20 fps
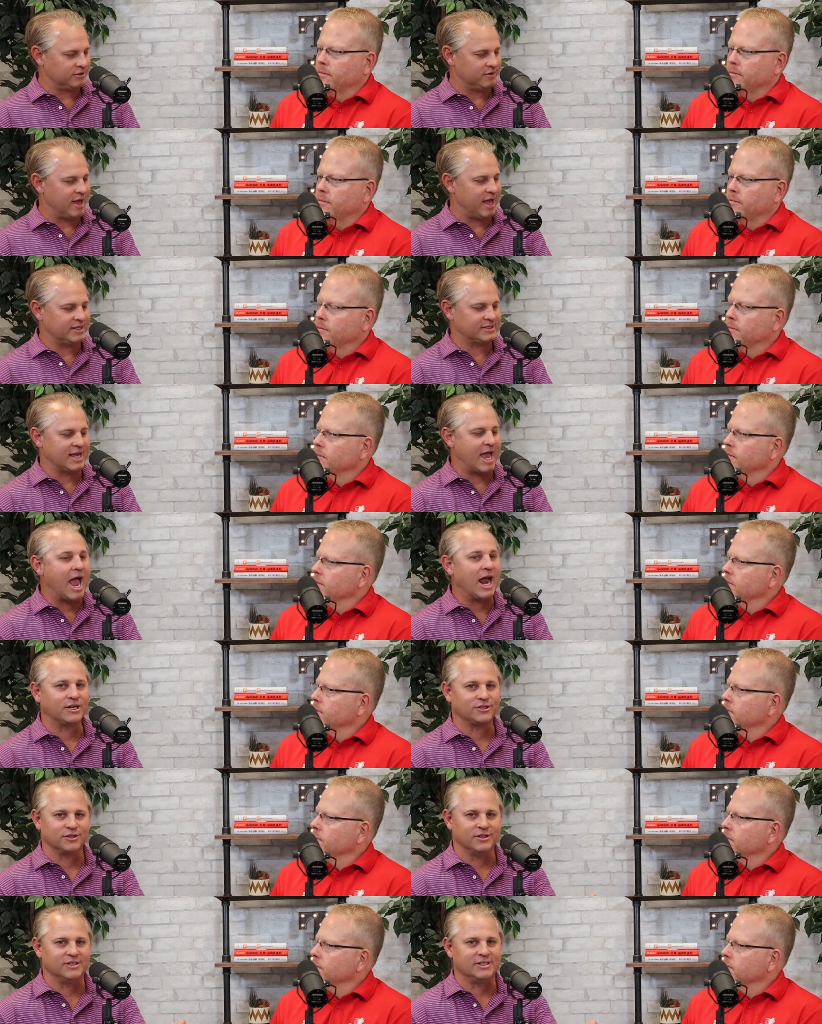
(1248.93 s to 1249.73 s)
Speaker 1: So that's
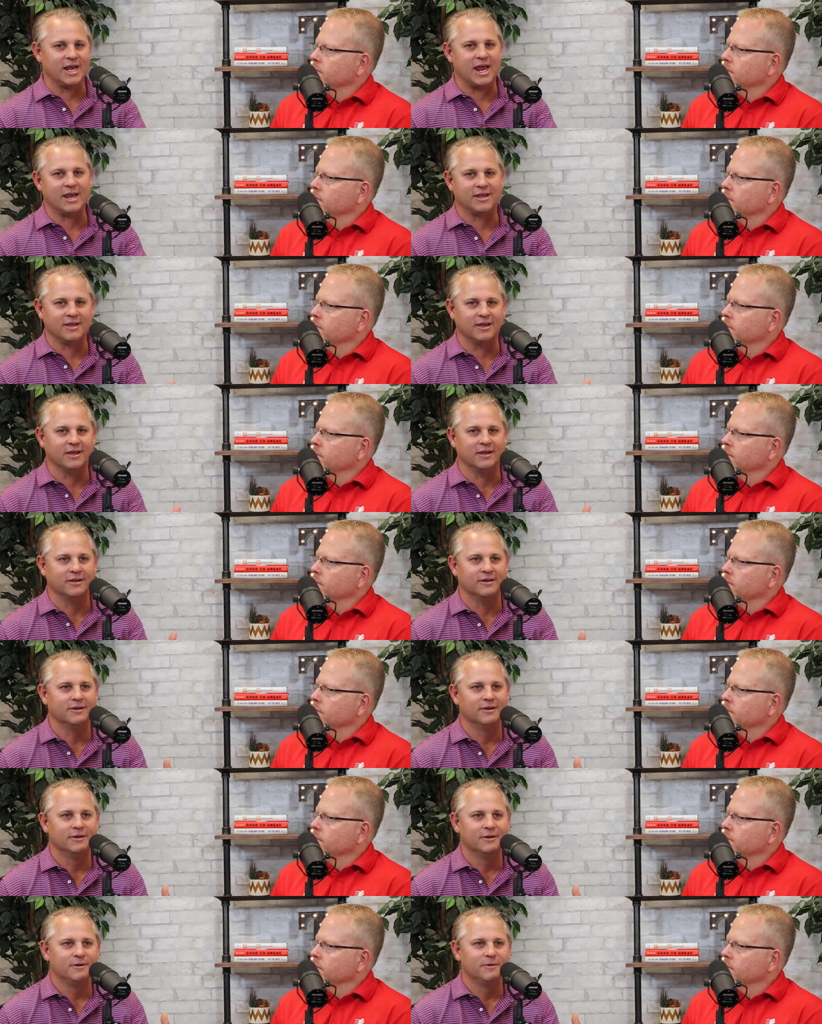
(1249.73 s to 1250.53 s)
actually
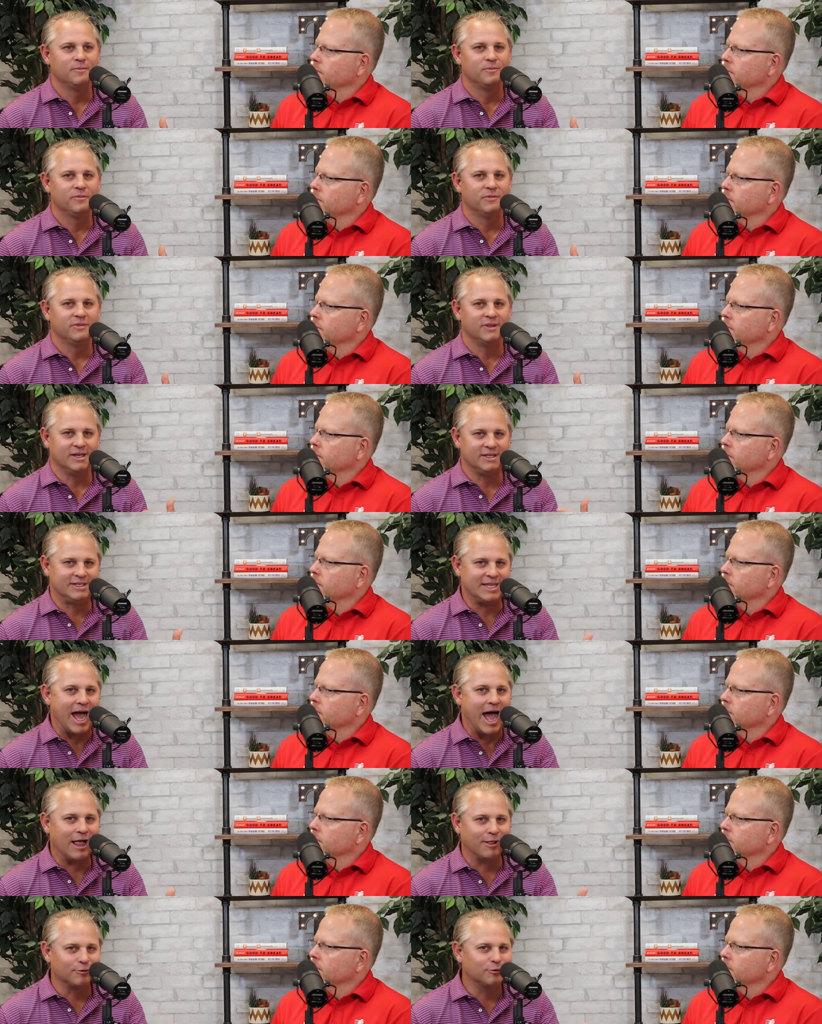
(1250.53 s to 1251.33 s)
taking the
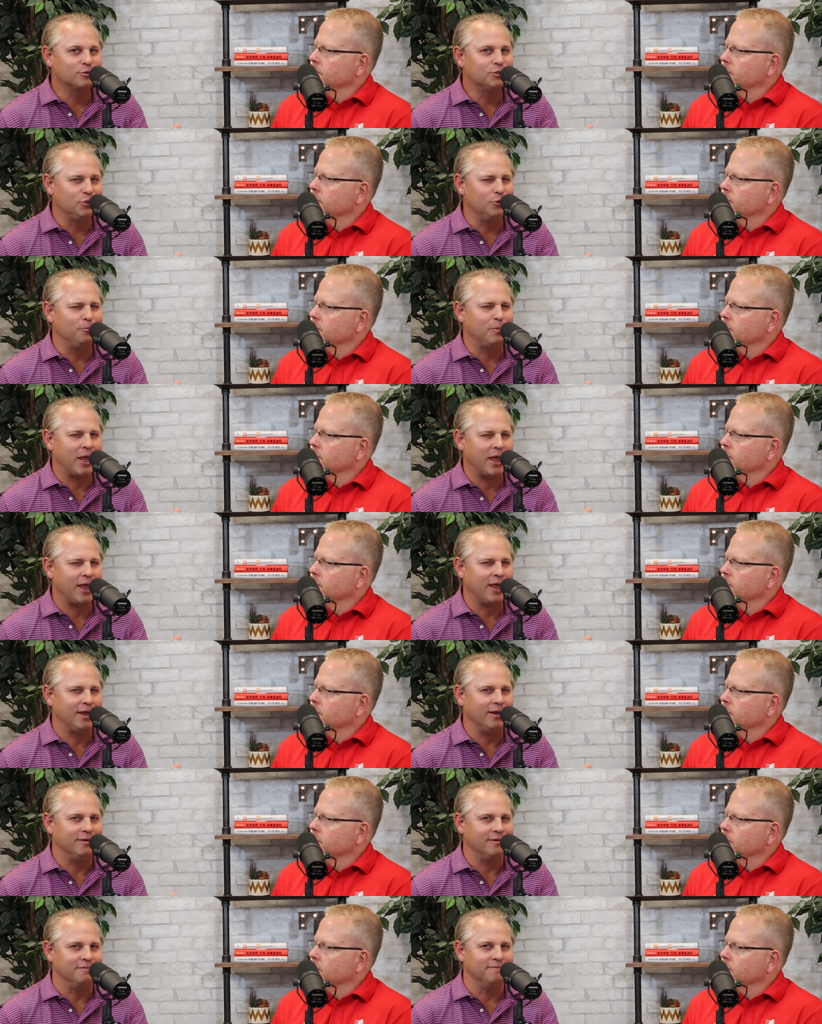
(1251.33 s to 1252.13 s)
dollars you
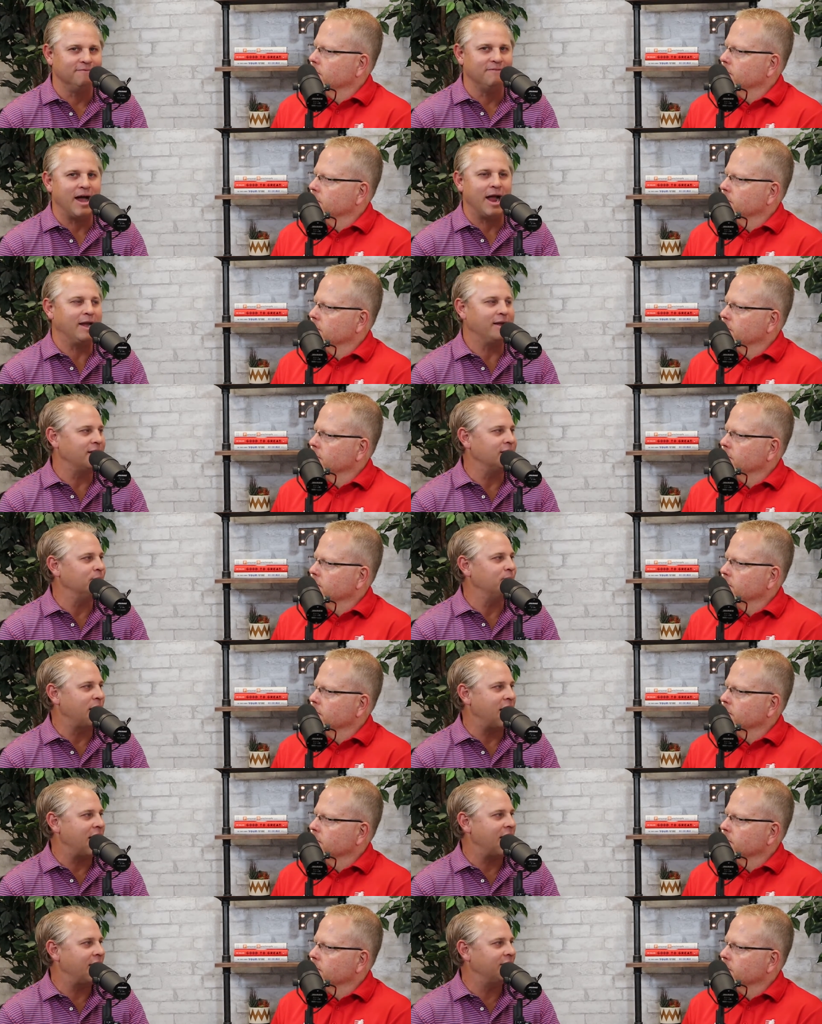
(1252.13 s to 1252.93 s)
paid
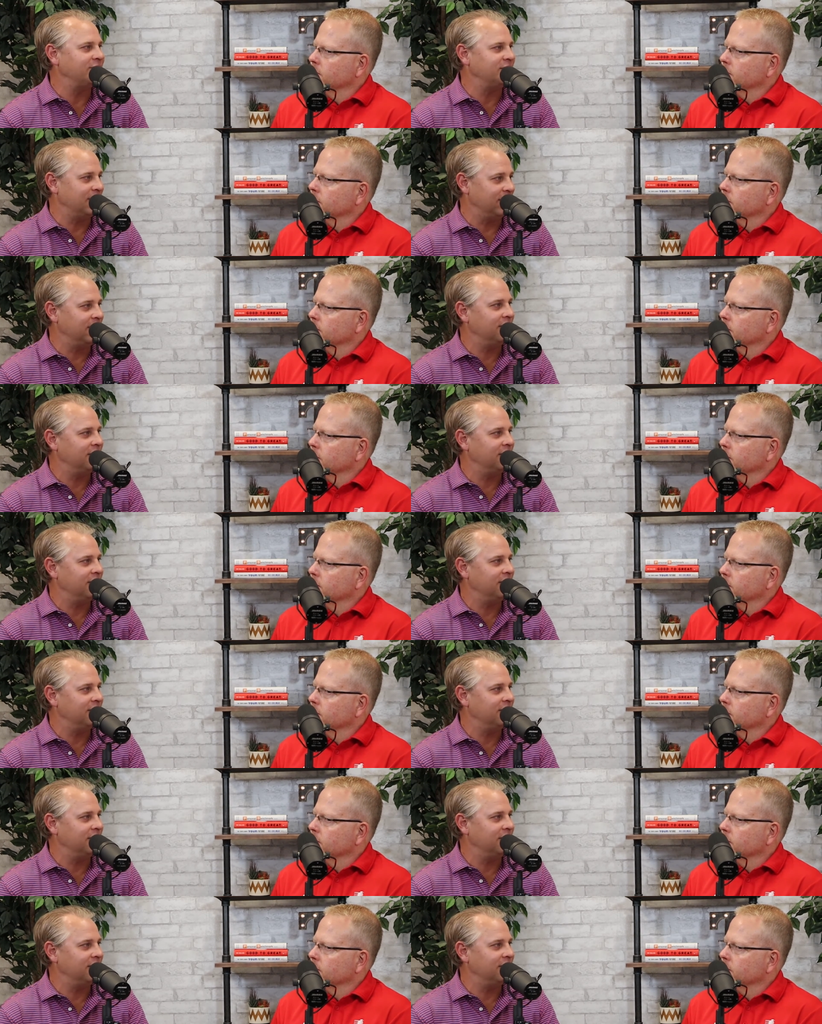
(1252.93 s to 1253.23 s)
divided by the